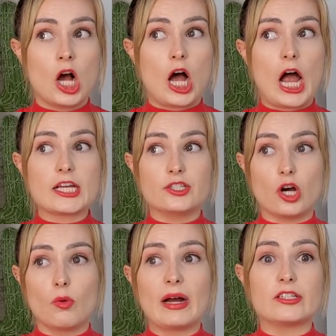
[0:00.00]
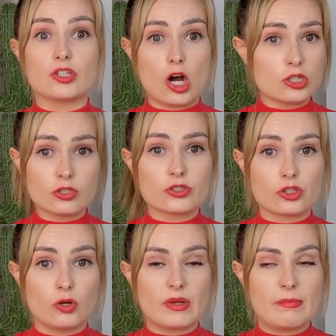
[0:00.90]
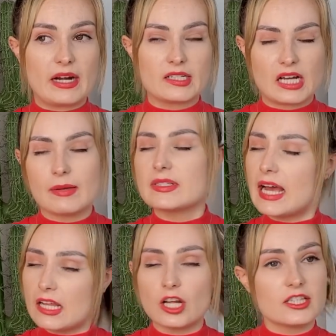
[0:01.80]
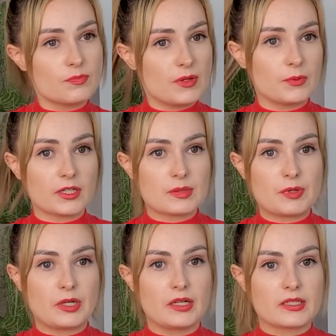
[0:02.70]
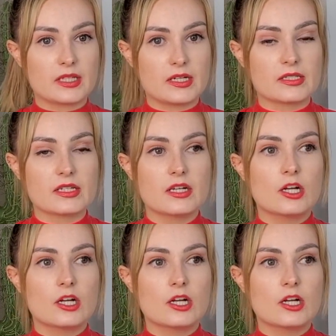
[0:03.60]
I know my doctors told me many times, yeah, lots of people experience this.